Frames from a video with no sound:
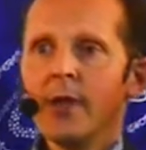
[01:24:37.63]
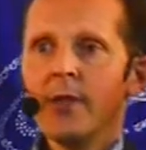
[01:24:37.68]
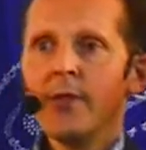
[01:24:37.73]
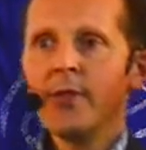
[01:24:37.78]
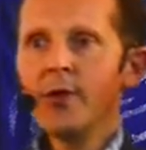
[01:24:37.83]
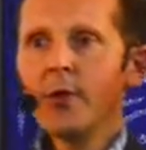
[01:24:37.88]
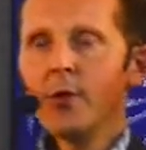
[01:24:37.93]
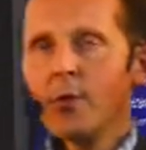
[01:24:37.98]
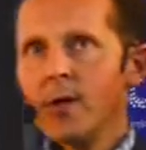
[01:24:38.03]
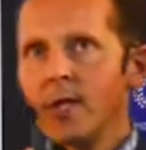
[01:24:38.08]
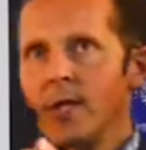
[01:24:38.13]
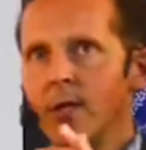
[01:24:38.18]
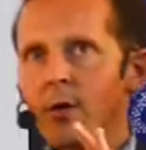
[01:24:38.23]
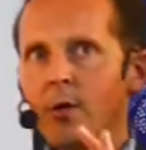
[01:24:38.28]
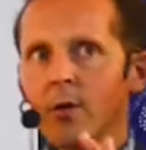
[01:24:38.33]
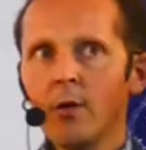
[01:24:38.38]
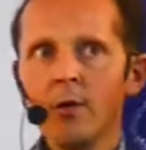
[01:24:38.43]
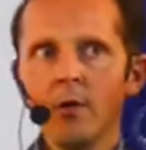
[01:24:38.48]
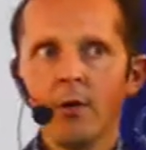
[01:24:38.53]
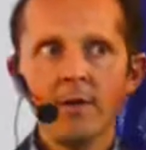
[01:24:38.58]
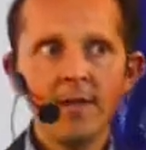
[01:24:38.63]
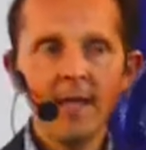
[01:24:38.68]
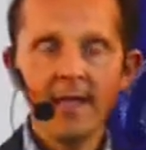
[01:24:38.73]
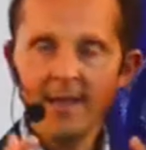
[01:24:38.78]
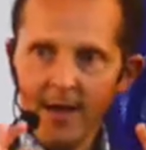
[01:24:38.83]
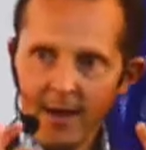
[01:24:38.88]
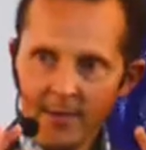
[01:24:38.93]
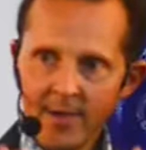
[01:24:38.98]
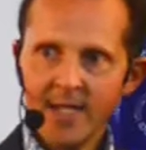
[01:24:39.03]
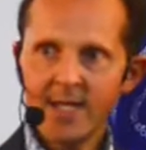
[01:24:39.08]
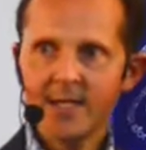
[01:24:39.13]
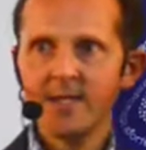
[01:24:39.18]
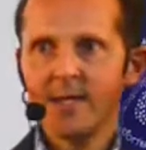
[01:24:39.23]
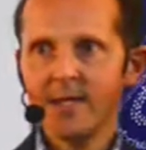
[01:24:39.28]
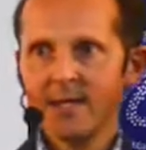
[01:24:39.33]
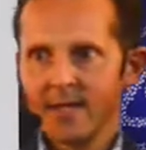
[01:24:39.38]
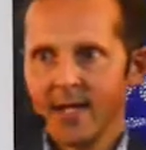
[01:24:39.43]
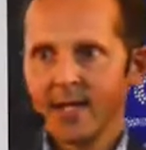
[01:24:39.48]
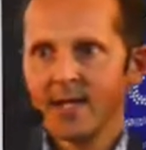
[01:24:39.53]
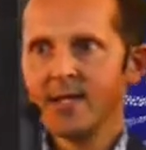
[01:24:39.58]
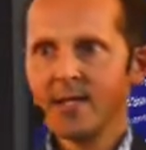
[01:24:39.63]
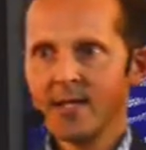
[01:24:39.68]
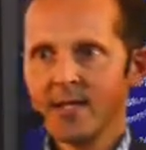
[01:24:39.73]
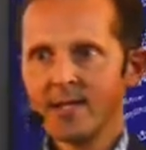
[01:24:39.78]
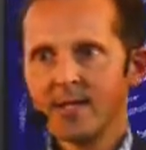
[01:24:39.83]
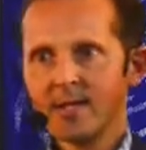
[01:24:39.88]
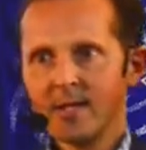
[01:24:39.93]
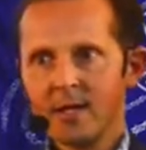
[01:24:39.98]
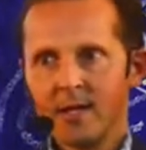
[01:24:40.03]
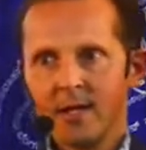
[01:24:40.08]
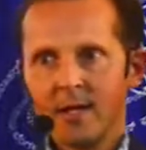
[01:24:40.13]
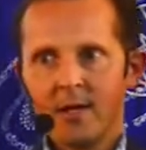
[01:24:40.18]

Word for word: The only uh, deterministic techniques,